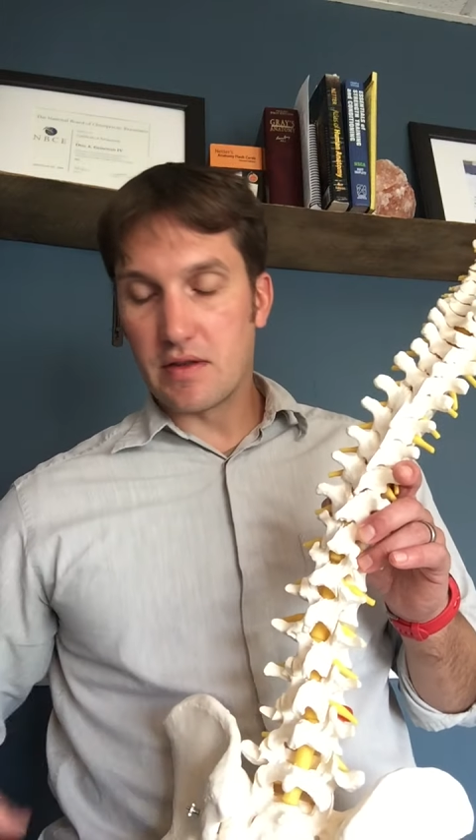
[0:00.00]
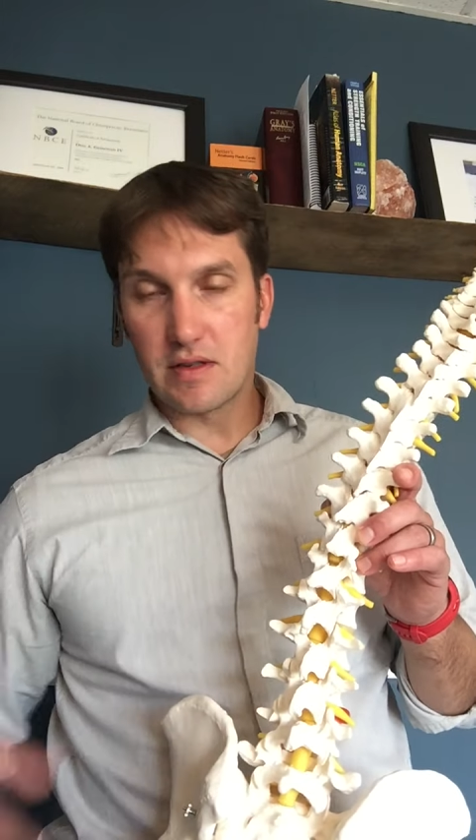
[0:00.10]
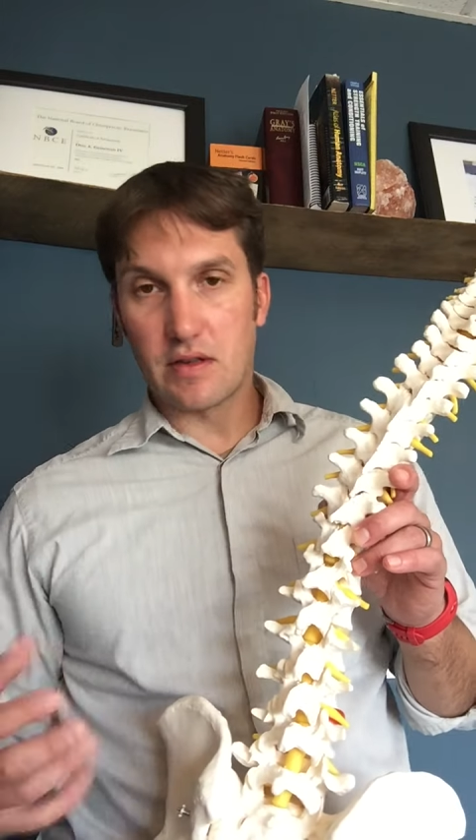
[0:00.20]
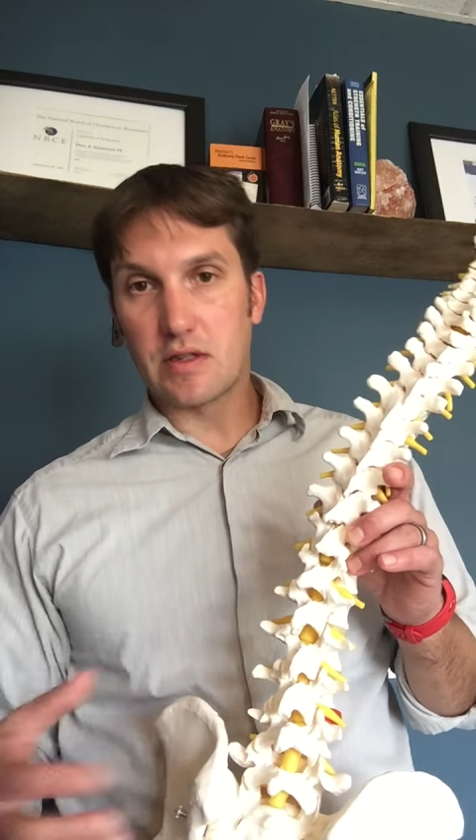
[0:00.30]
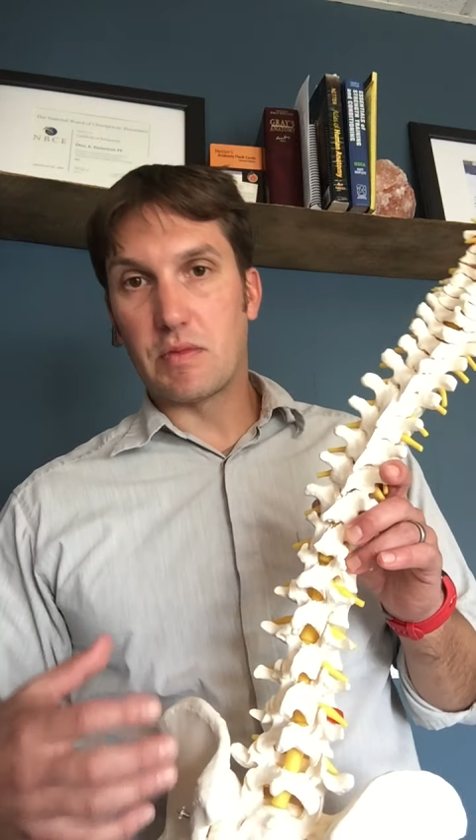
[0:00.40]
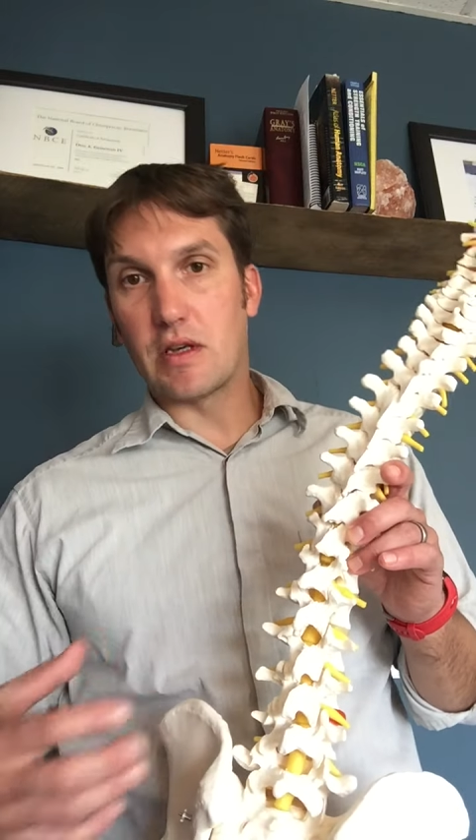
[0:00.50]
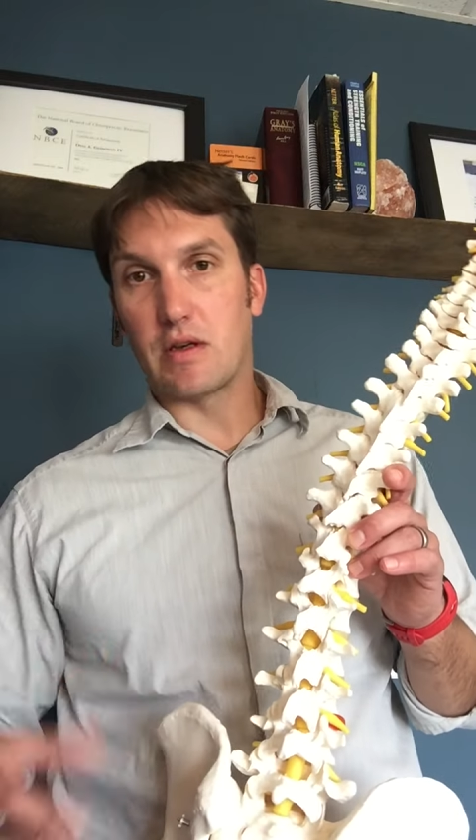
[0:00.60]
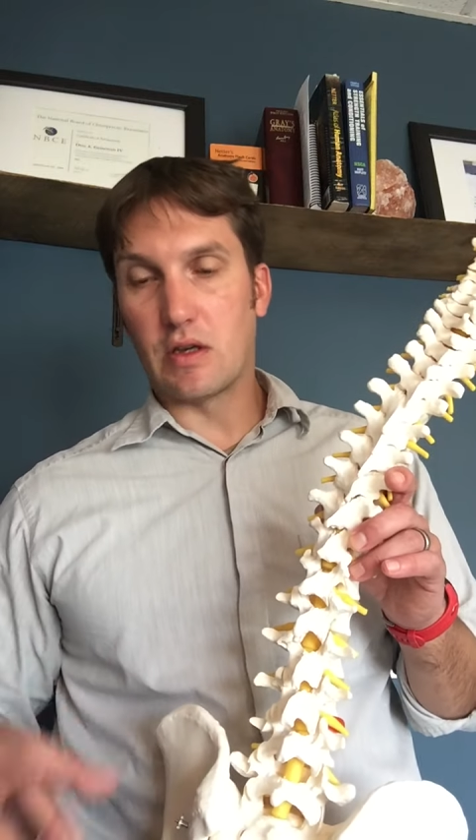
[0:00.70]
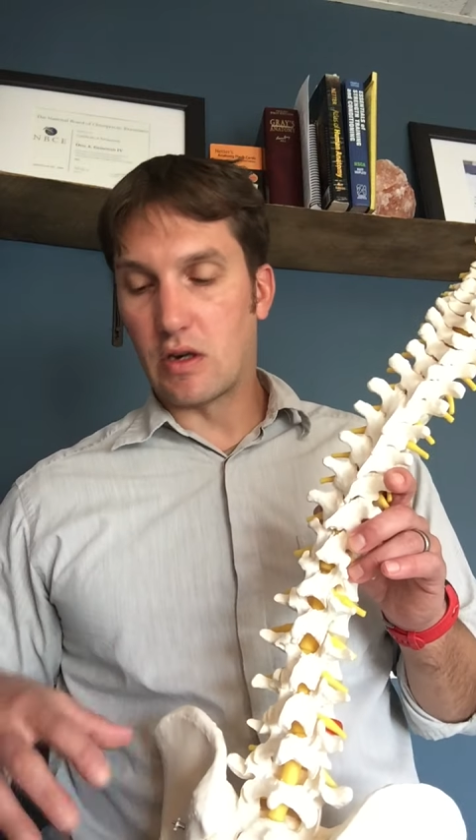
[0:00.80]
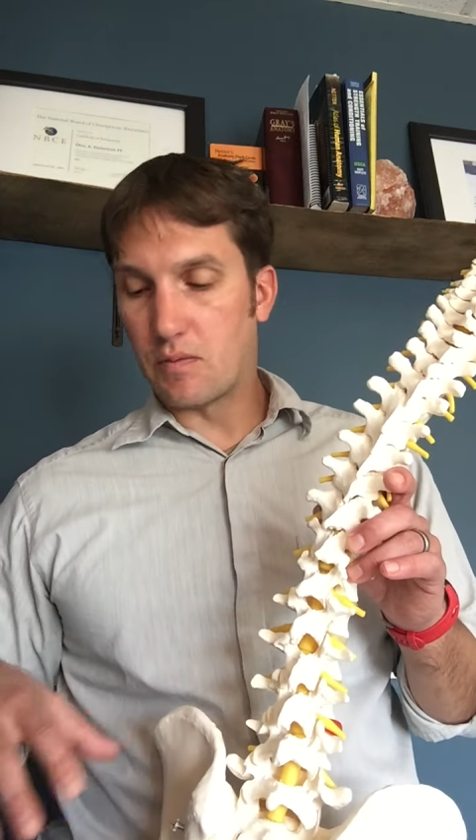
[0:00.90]
this also can
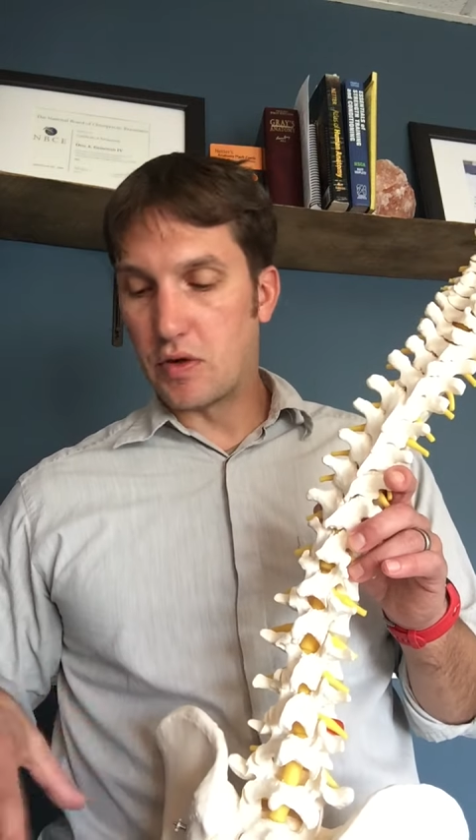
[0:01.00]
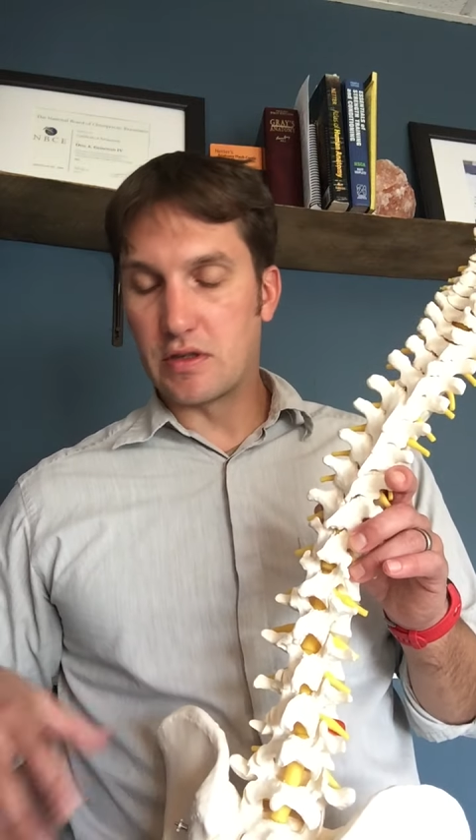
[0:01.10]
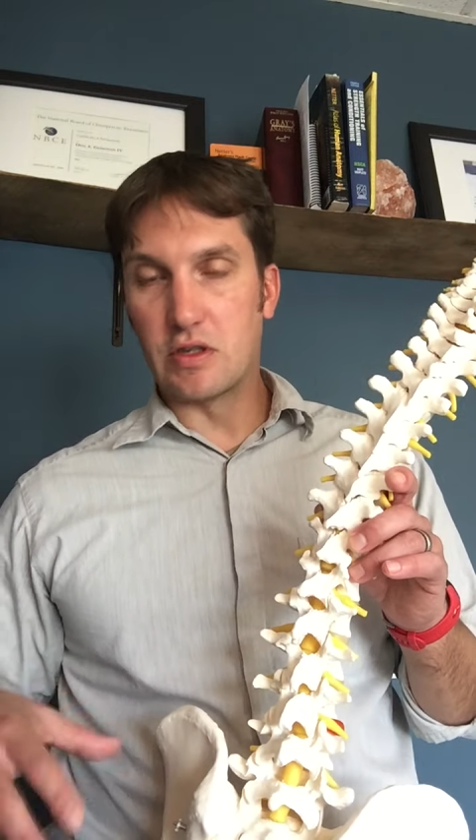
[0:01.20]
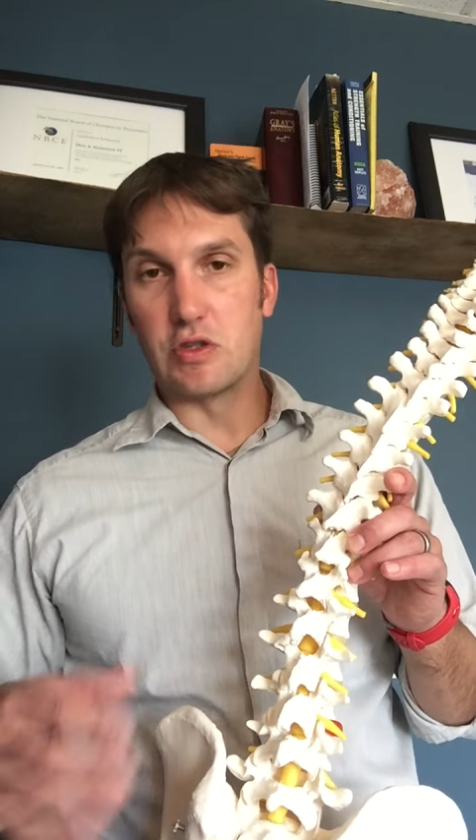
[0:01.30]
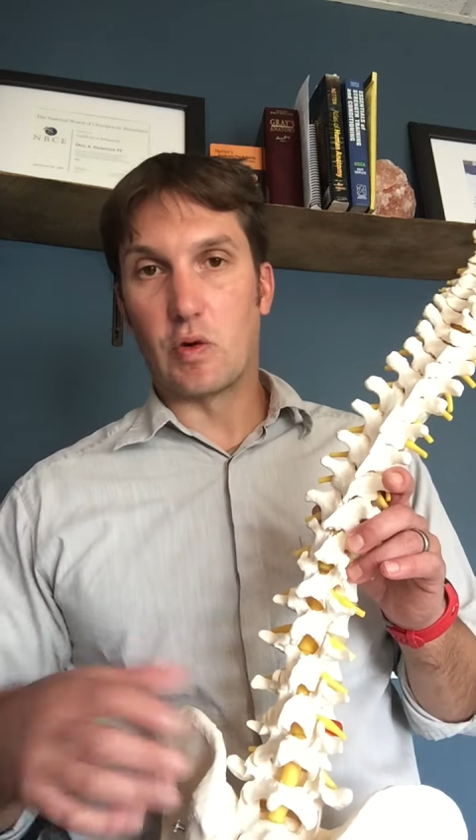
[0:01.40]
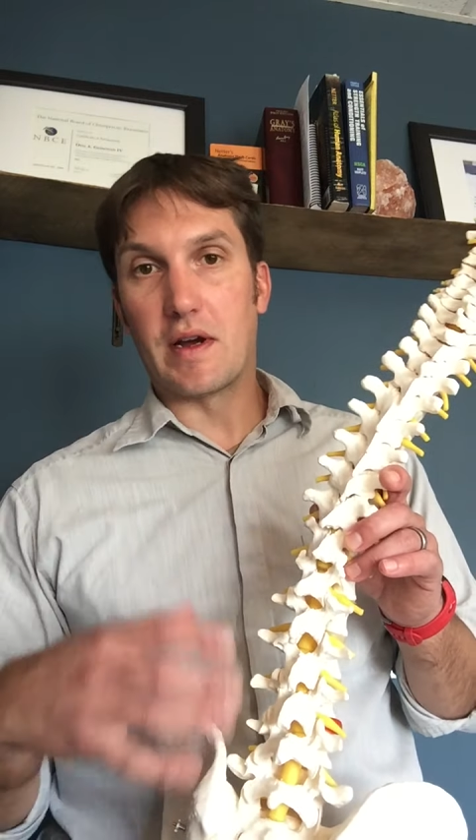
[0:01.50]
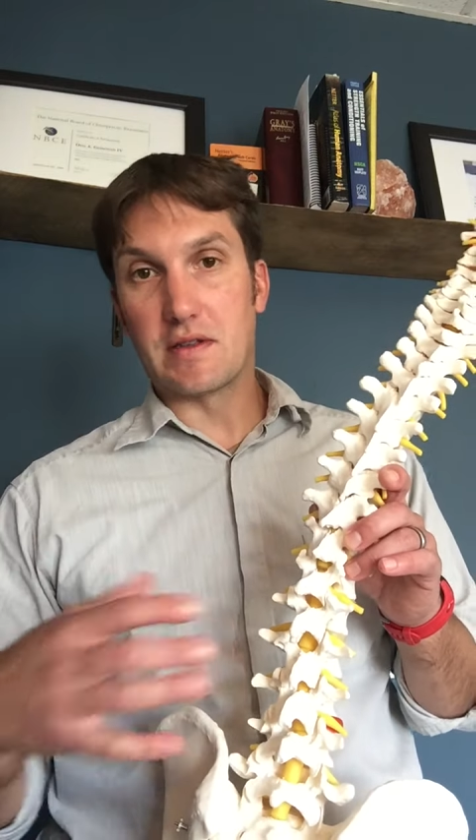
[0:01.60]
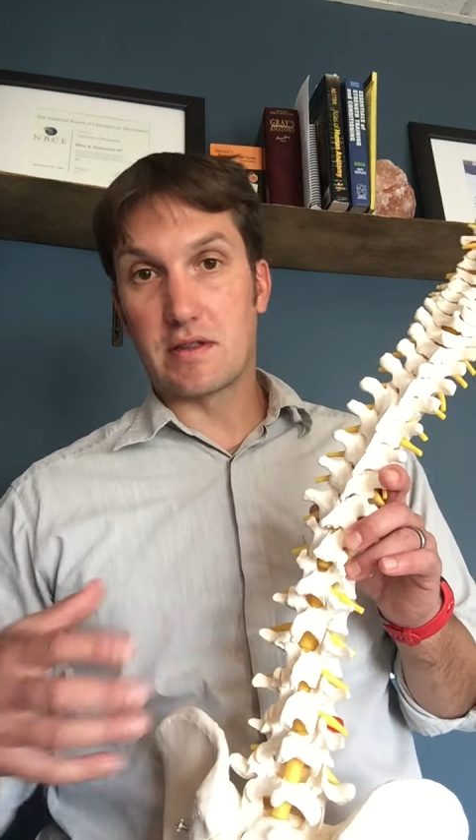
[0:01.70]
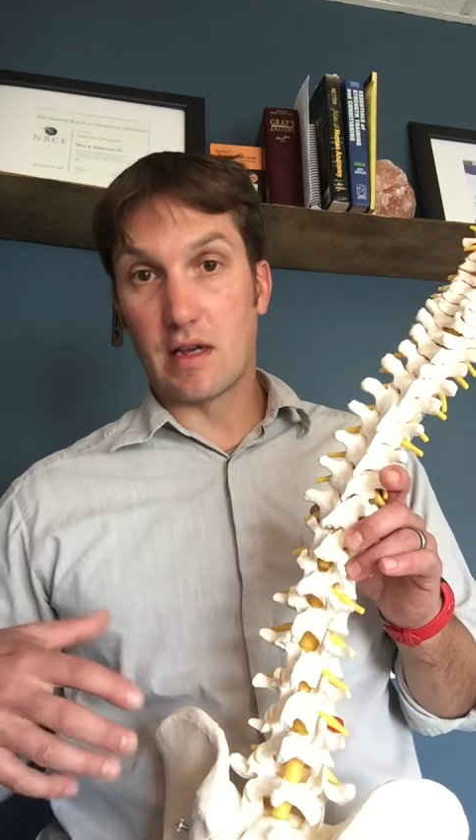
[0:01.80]
be put to joints,